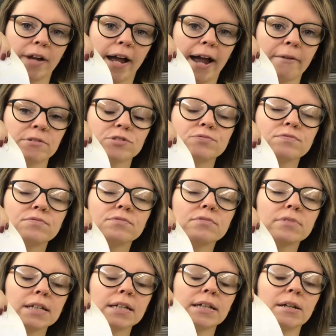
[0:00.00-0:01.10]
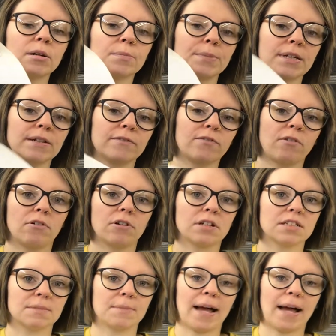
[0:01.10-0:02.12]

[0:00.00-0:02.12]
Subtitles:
I was really hoping for some